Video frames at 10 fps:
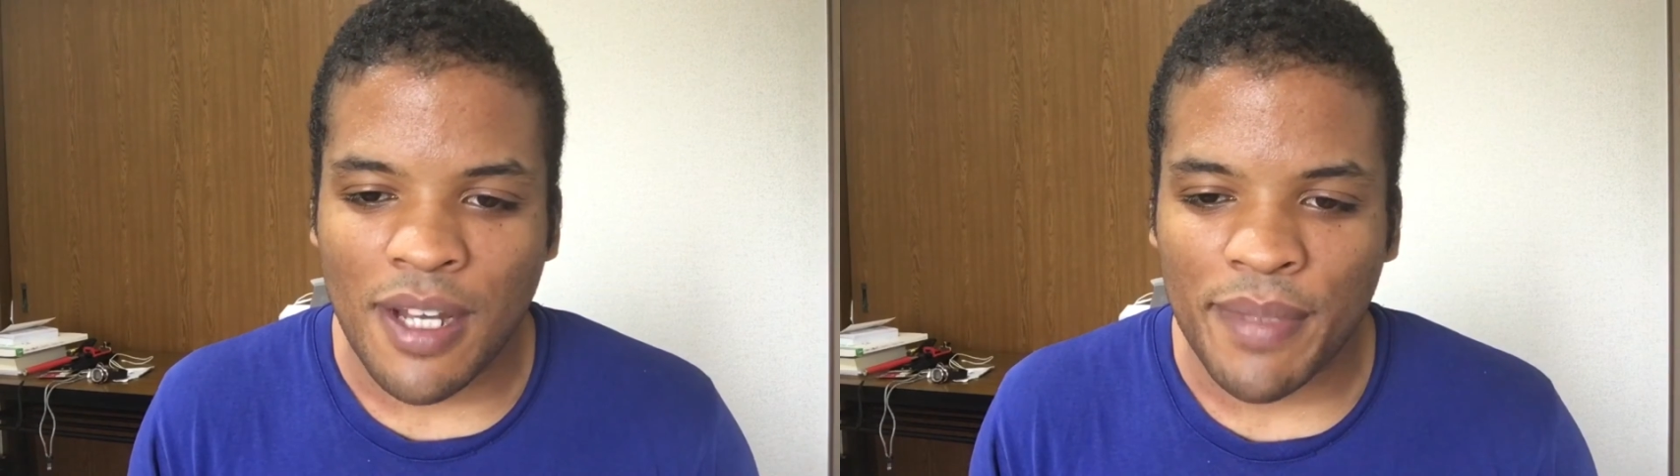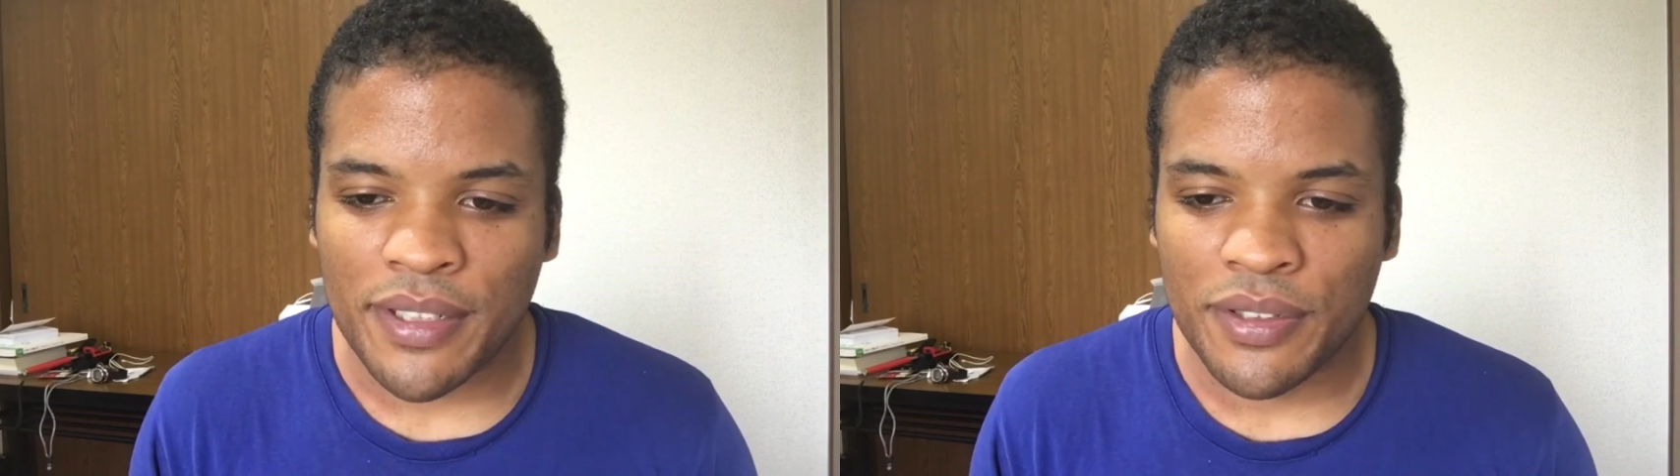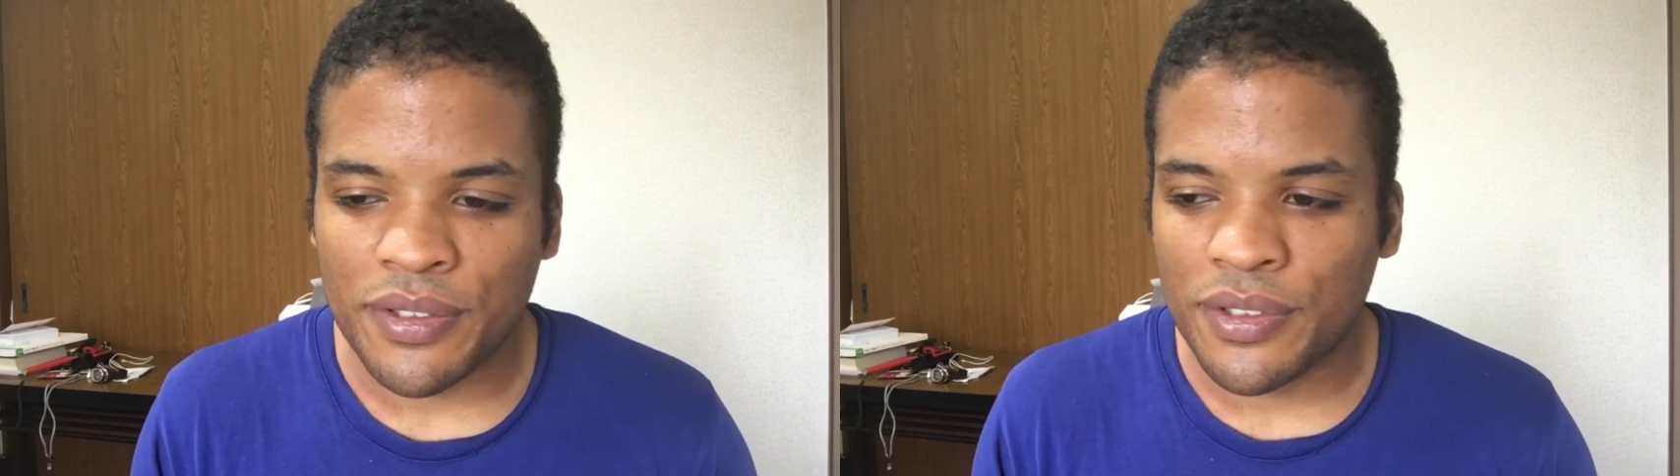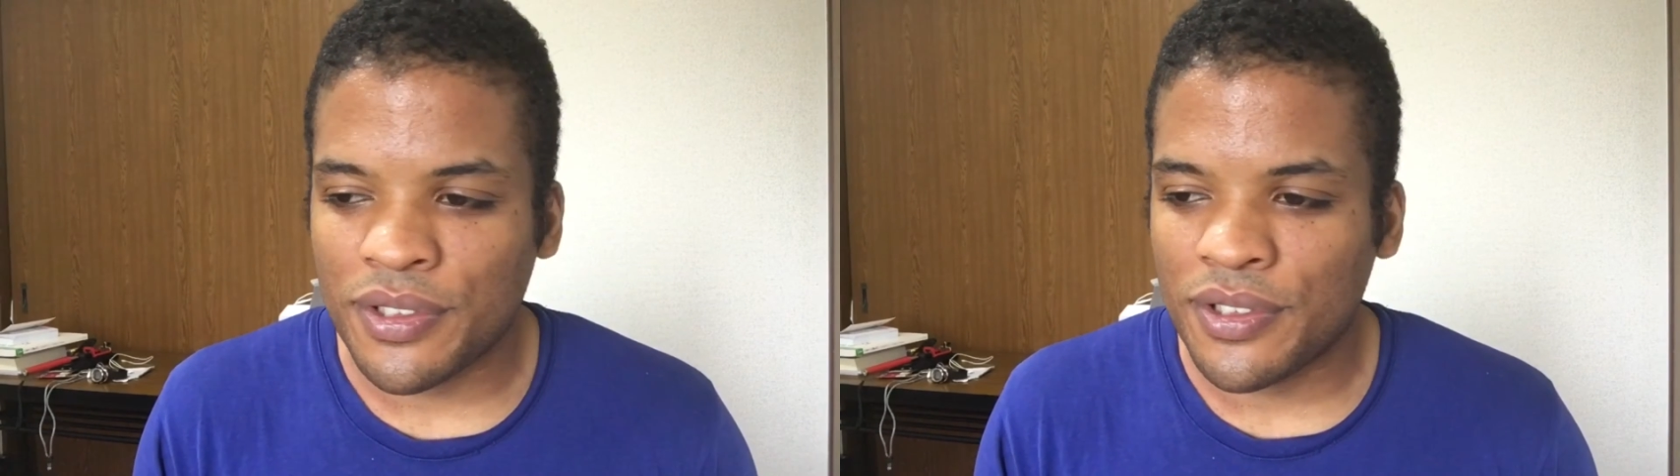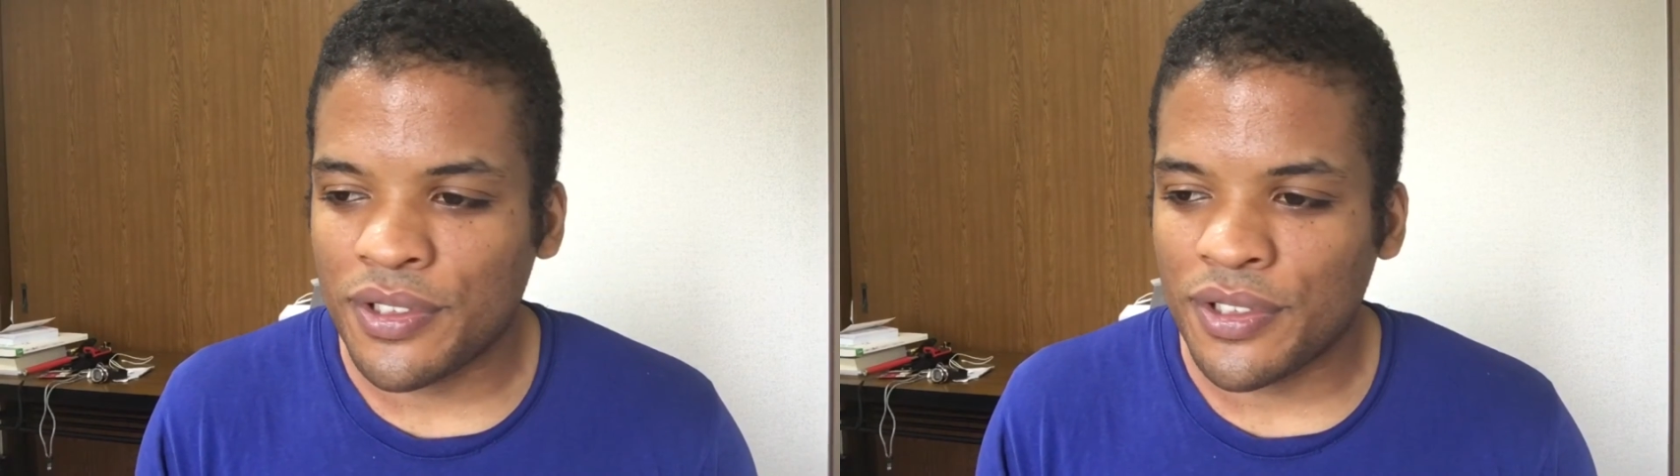I'm like, cool.
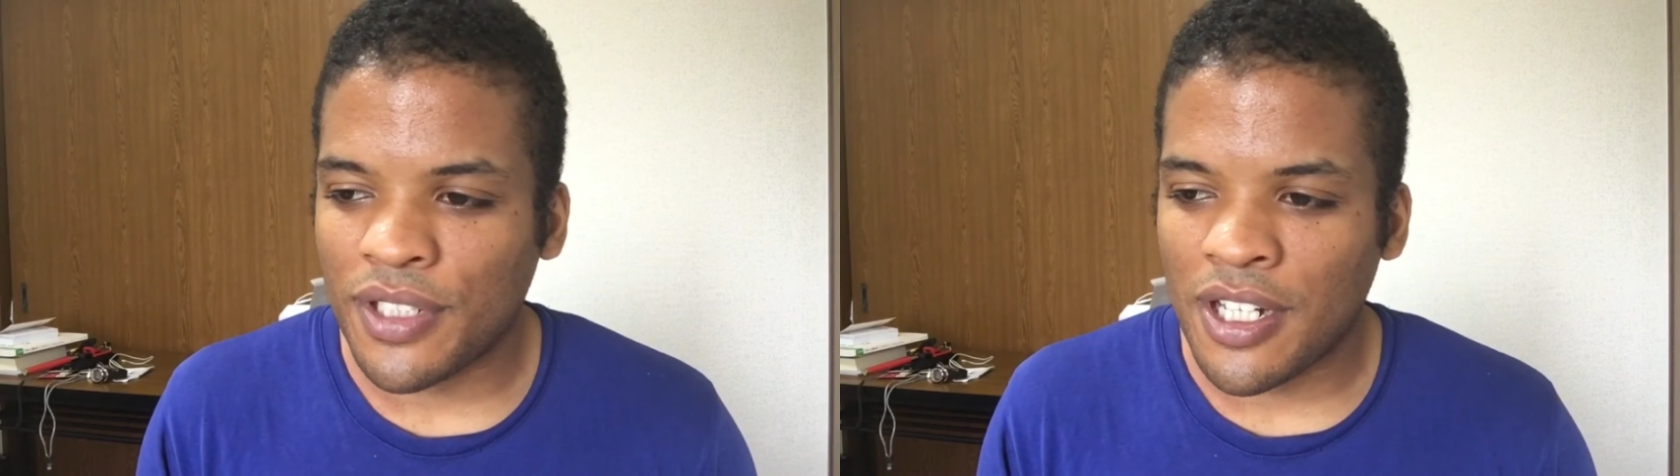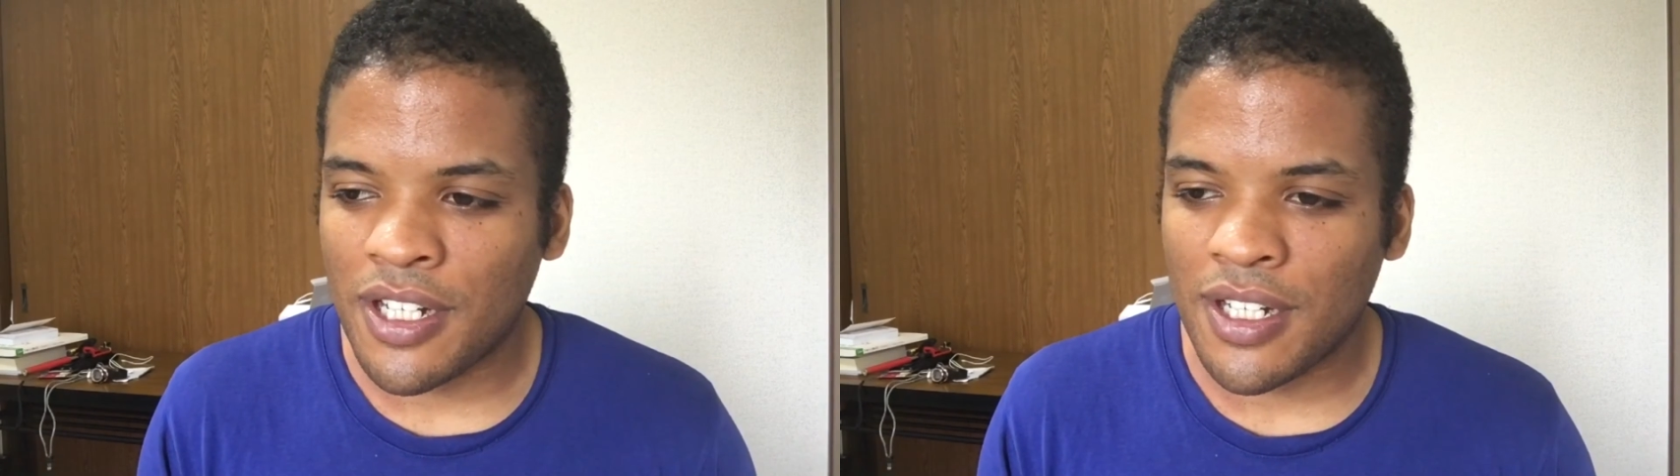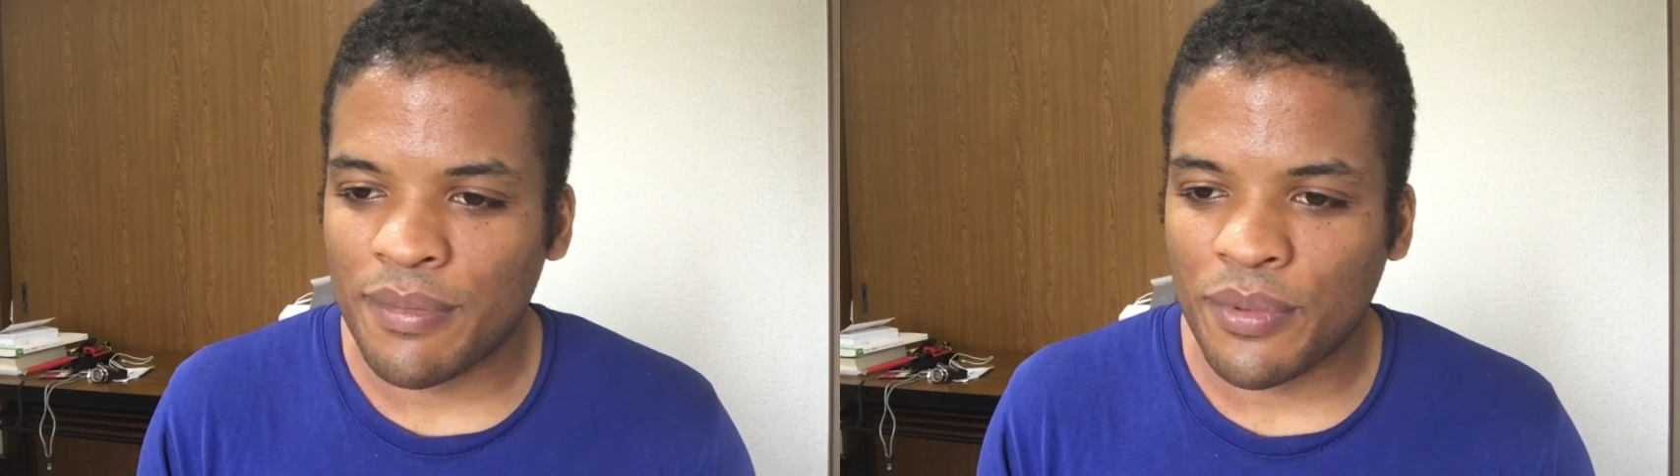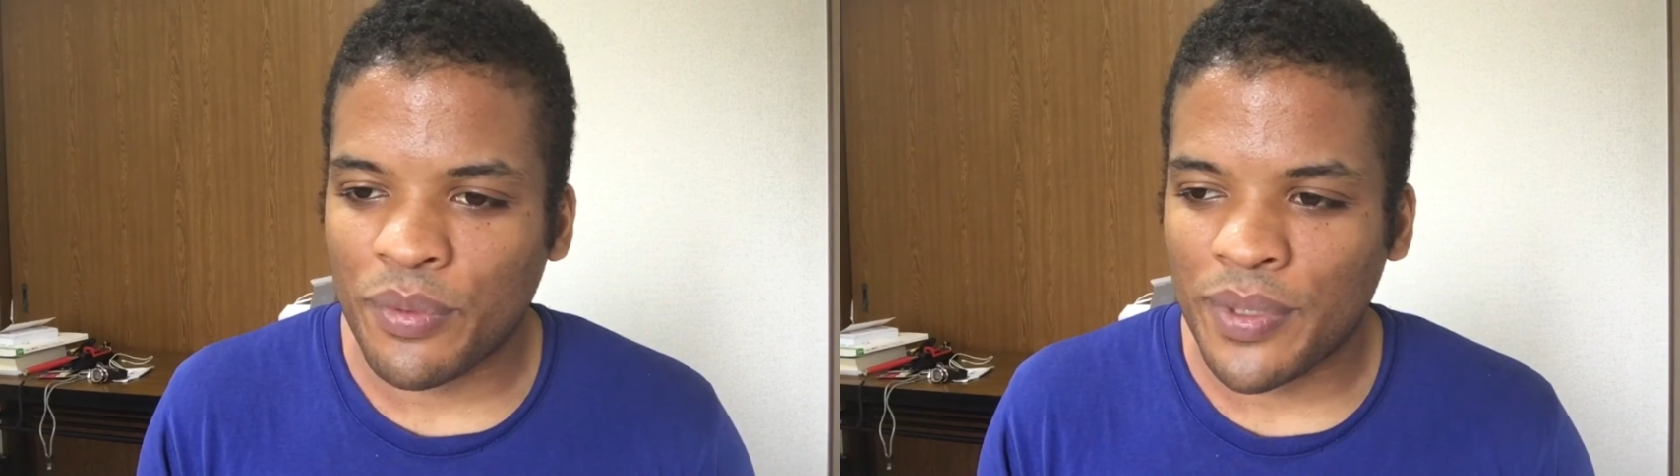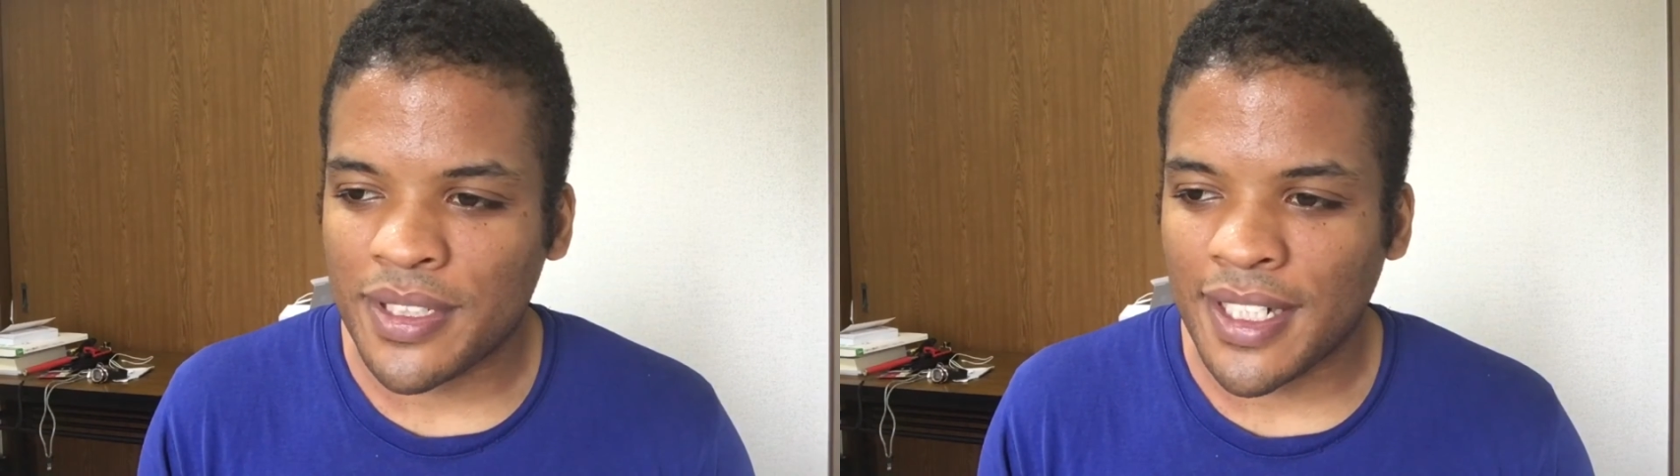
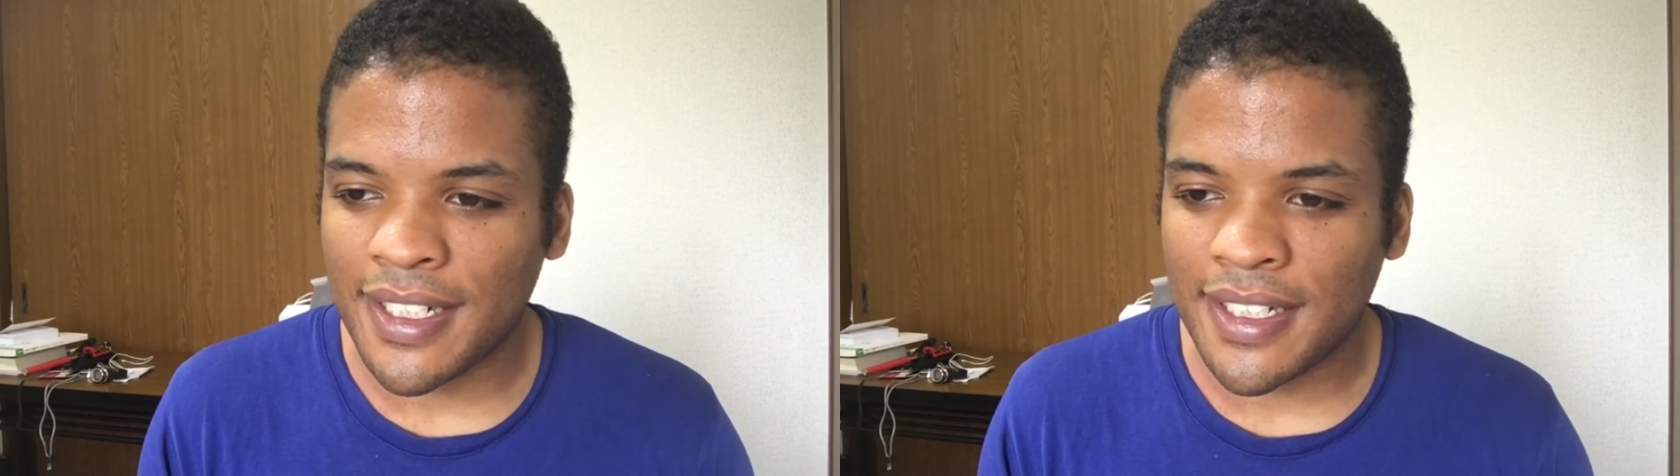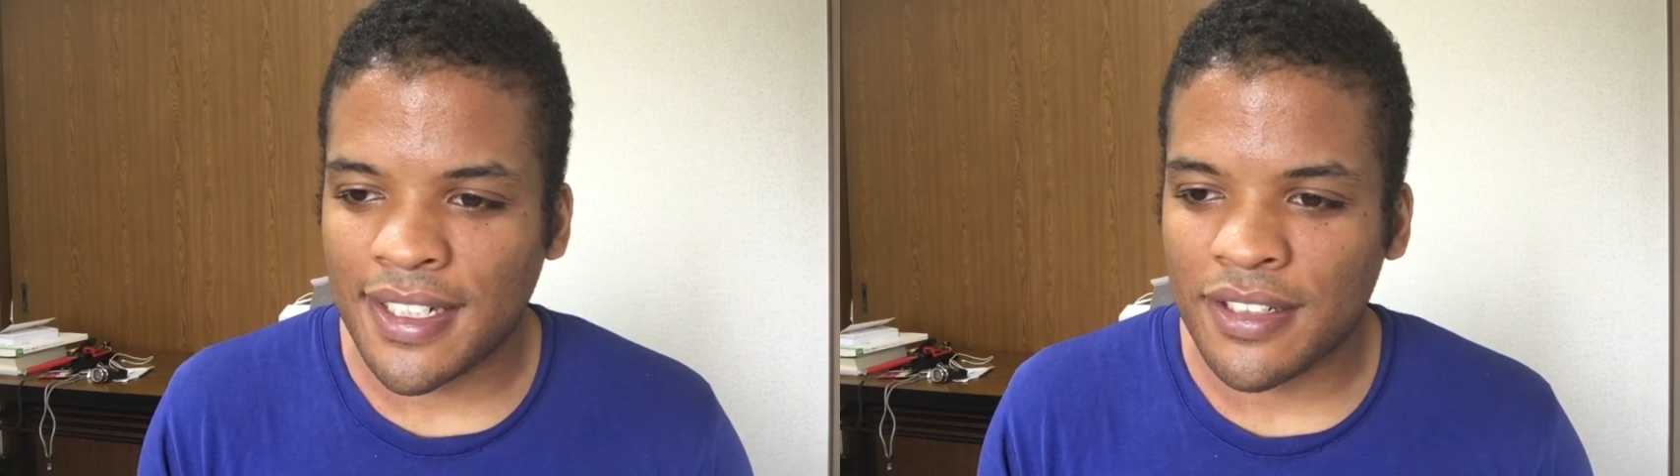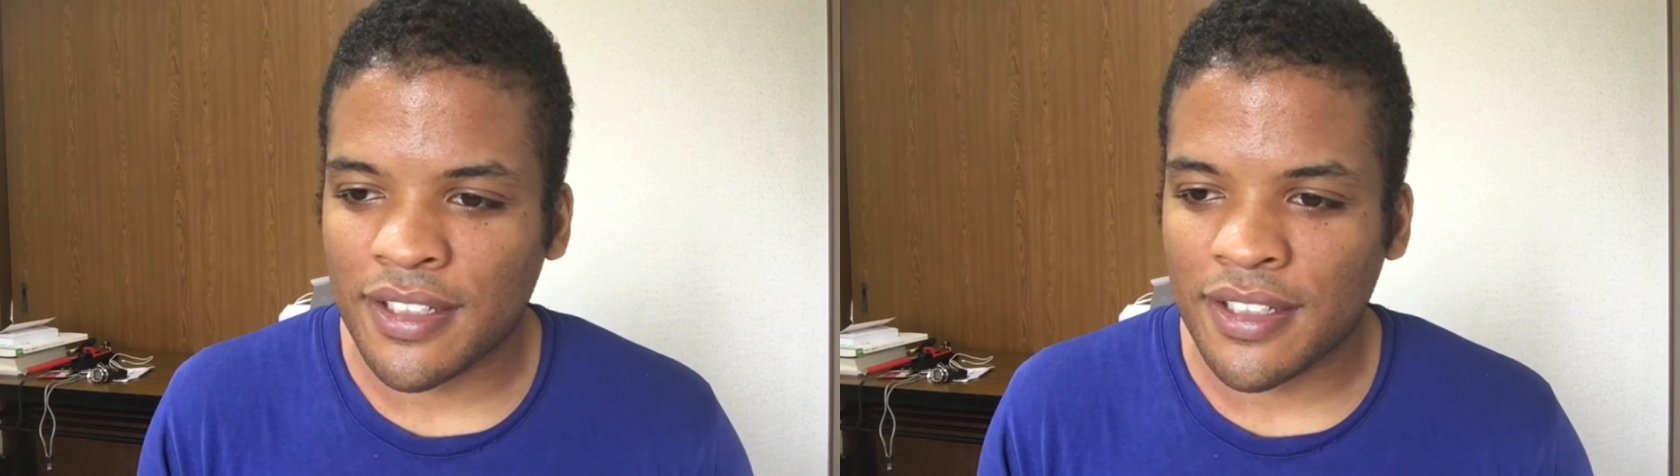When can I get it?